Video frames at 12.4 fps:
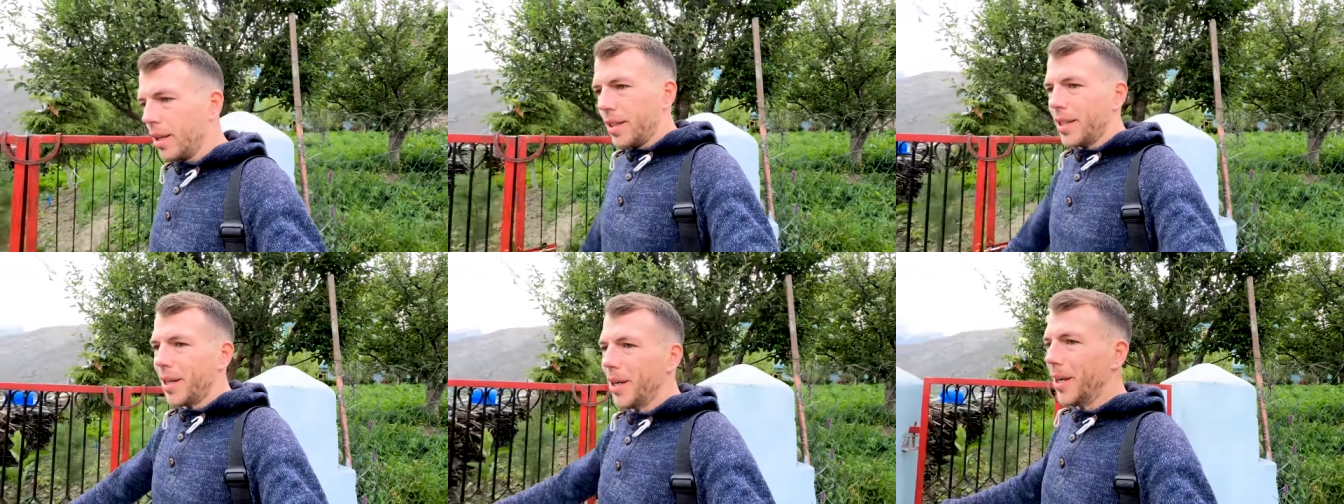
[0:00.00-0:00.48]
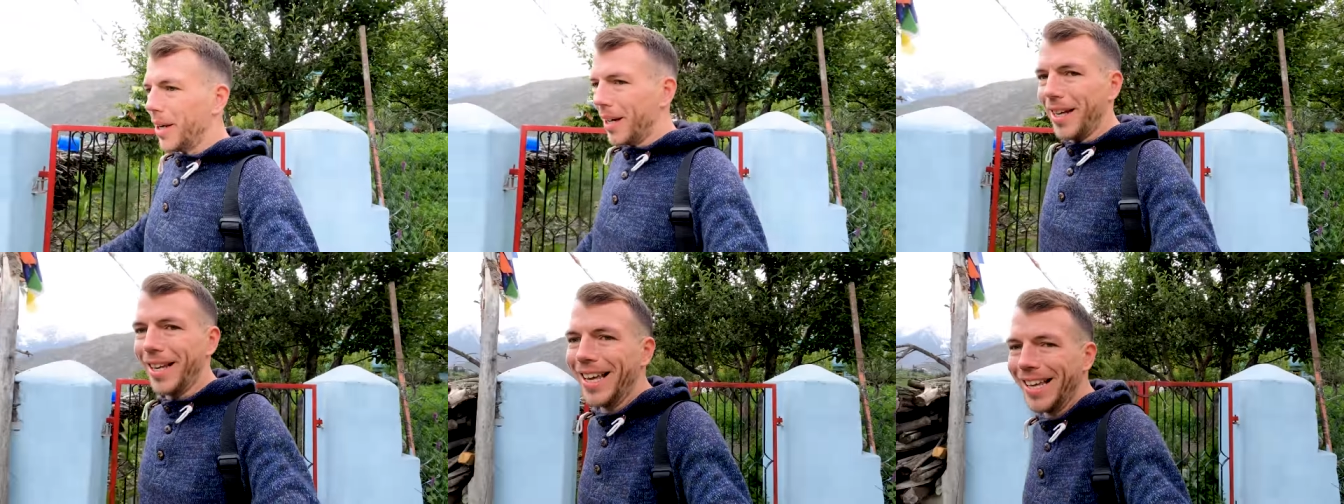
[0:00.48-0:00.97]
So
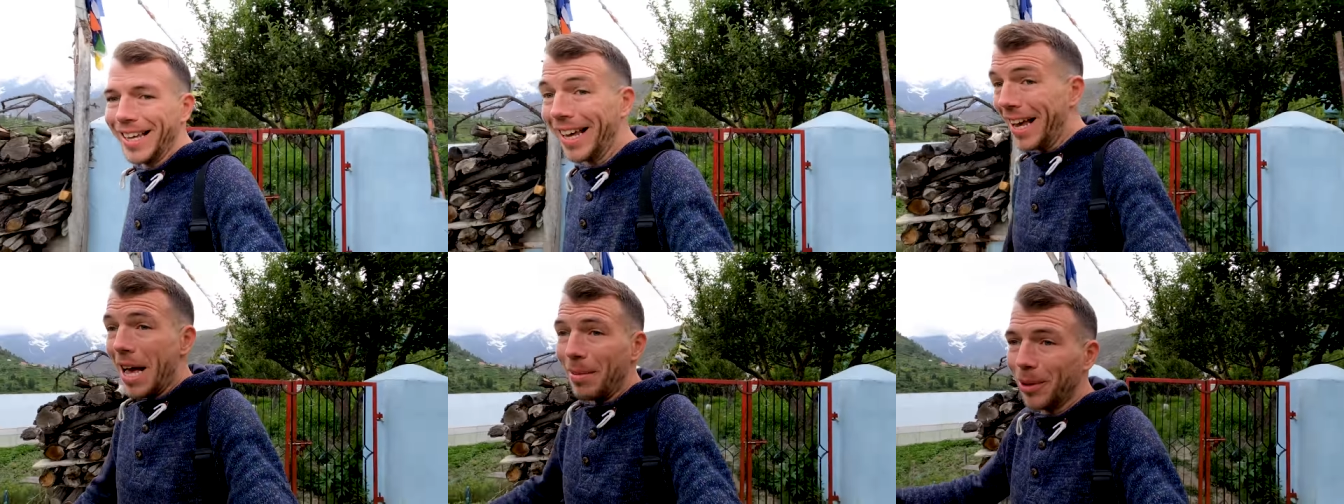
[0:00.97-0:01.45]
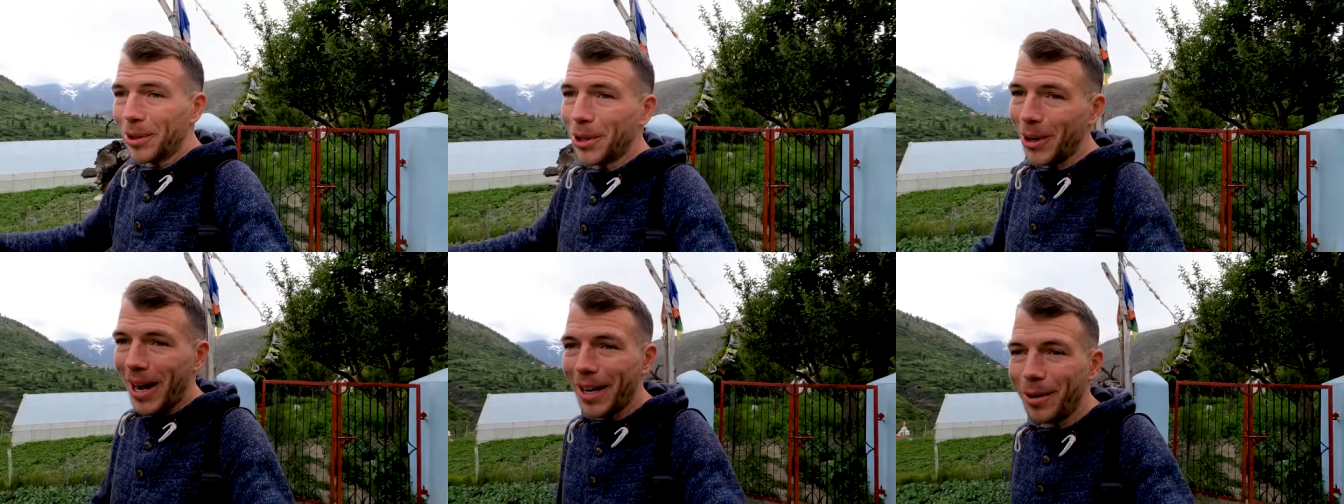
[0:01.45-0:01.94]
not
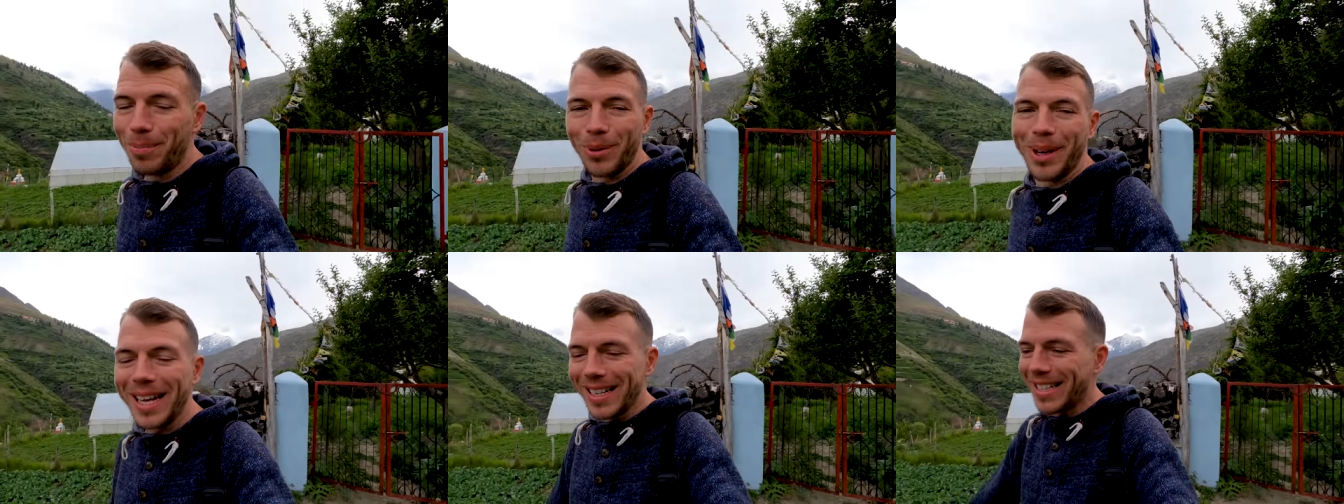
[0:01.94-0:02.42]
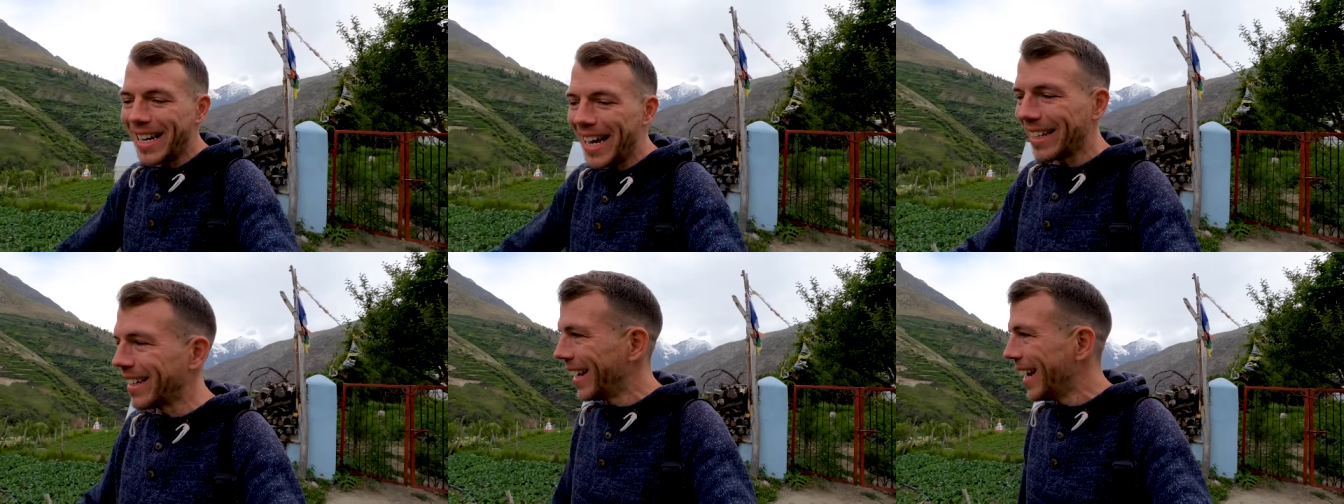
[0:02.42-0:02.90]
sure how you pronounce
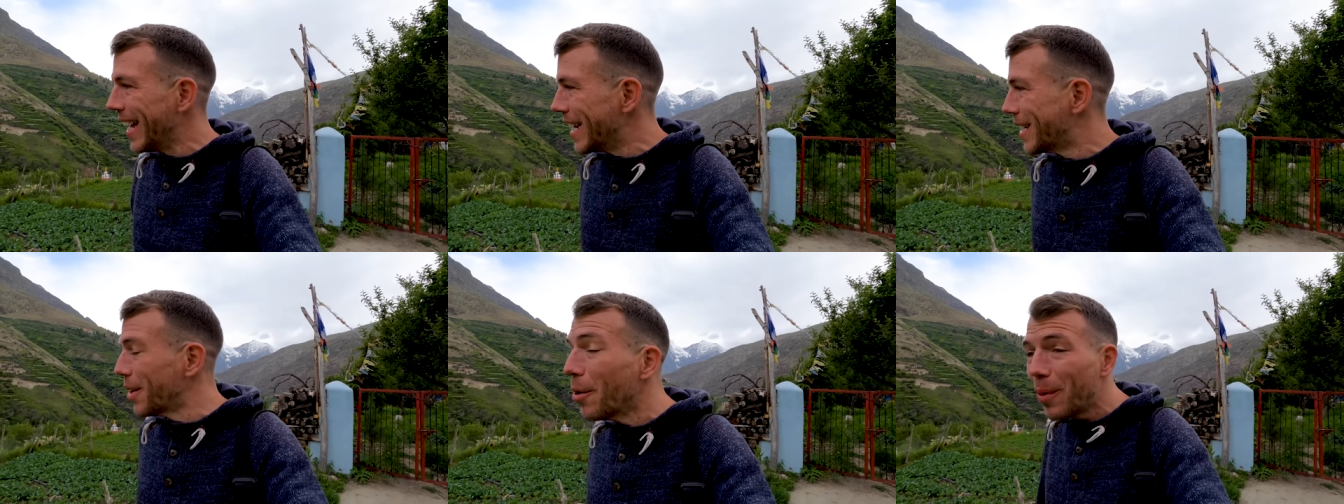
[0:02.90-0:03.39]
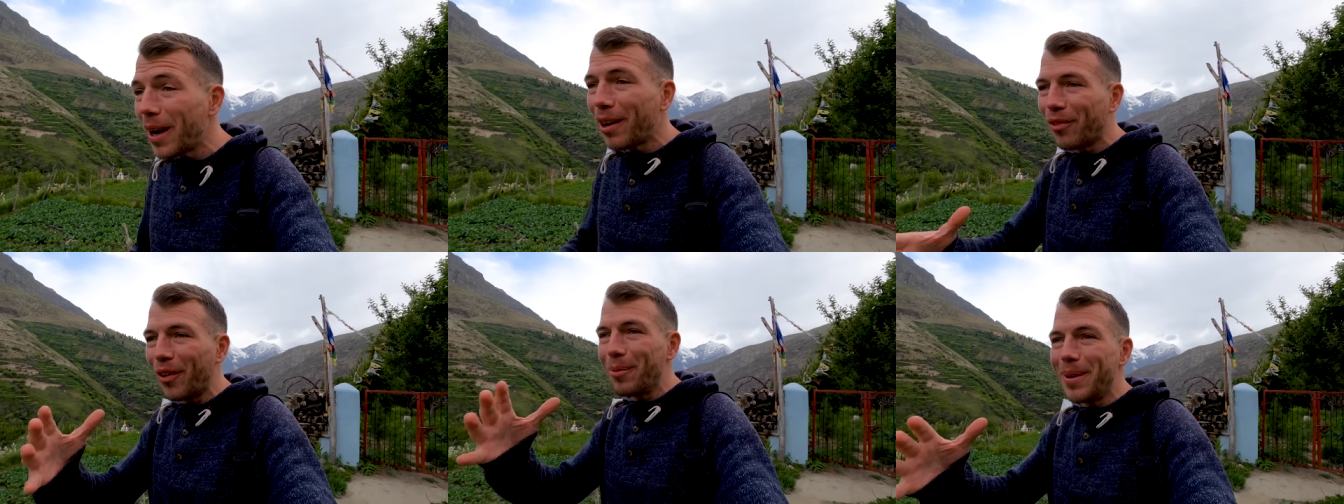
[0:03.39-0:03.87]
that. So
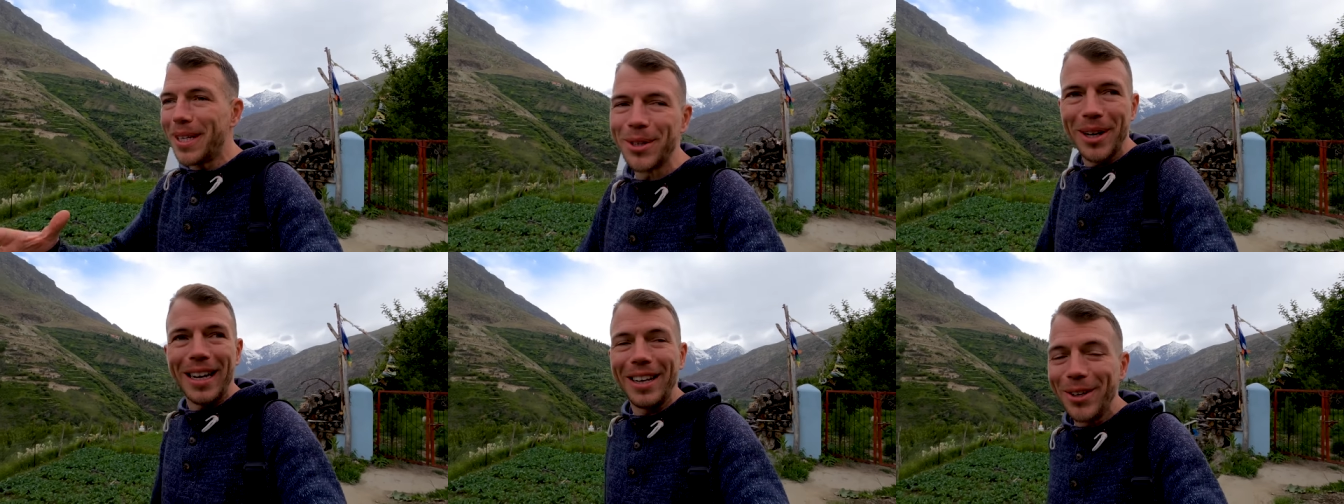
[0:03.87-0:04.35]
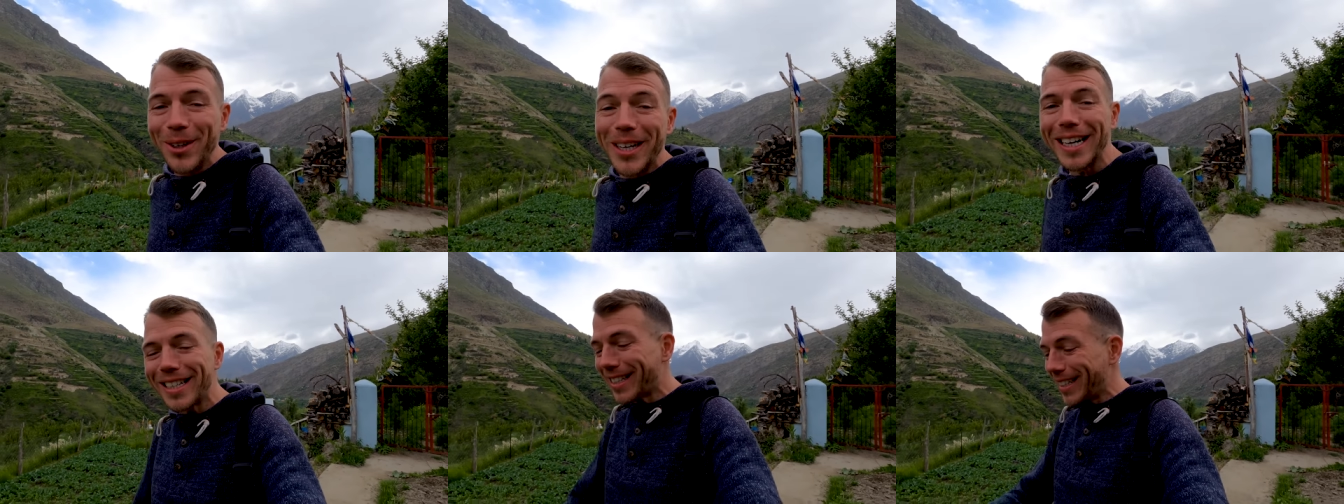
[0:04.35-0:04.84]
weird for me to help you
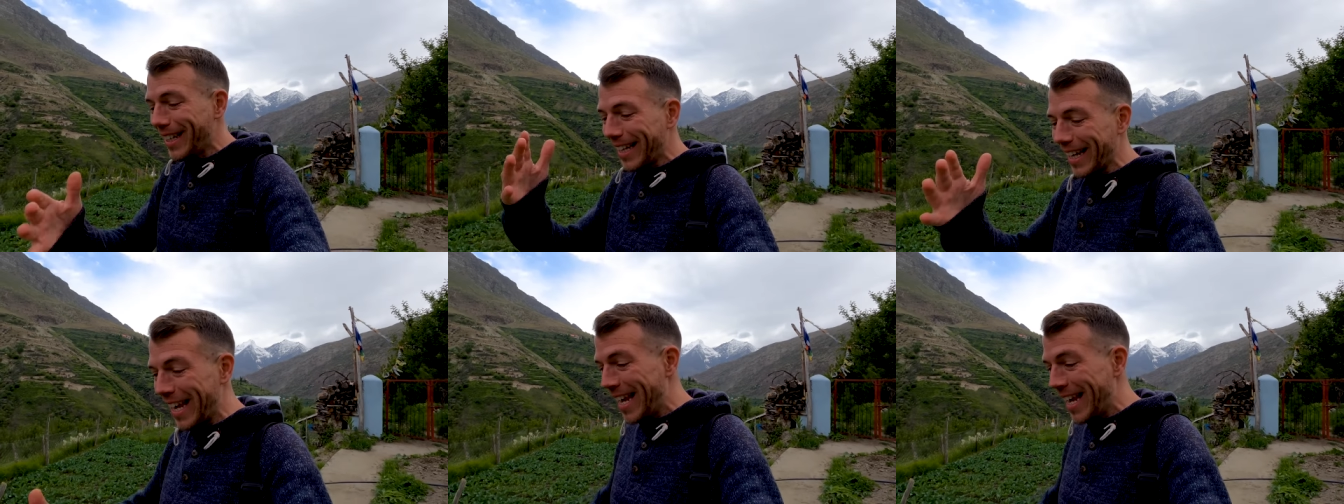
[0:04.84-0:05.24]
guys. Like